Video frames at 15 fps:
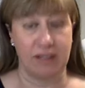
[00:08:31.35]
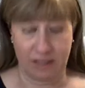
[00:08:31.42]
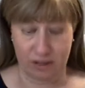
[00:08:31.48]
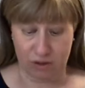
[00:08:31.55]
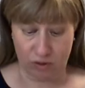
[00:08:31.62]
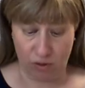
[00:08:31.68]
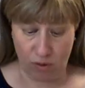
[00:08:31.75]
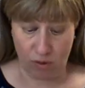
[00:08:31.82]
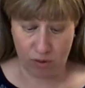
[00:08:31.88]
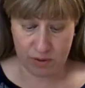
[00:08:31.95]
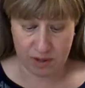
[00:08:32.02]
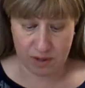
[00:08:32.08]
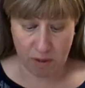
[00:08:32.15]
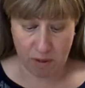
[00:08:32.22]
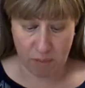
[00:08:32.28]
He
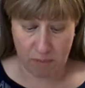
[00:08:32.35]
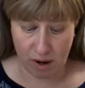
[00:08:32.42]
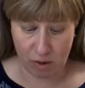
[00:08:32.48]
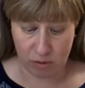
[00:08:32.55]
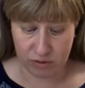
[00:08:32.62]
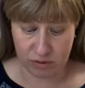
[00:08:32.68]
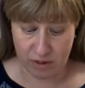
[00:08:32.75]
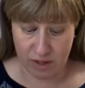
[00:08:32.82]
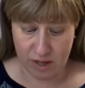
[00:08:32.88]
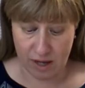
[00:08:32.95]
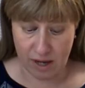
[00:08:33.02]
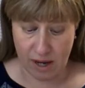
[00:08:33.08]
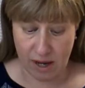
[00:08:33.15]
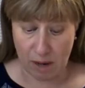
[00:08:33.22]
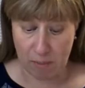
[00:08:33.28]
talks about
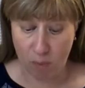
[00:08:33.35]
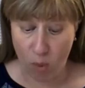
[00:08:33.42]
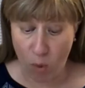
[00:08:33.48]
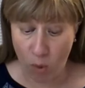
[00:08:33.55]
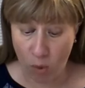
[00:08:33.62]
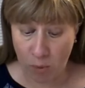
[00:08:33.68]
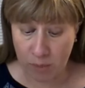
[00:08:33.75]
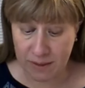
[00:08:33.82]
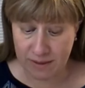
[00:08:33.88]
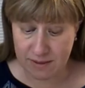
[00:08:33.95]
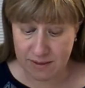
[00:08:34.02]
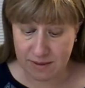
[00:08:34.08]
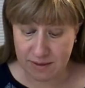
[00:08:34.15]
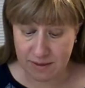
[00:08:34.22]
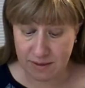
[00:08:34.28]
a
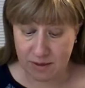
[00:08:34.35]
moment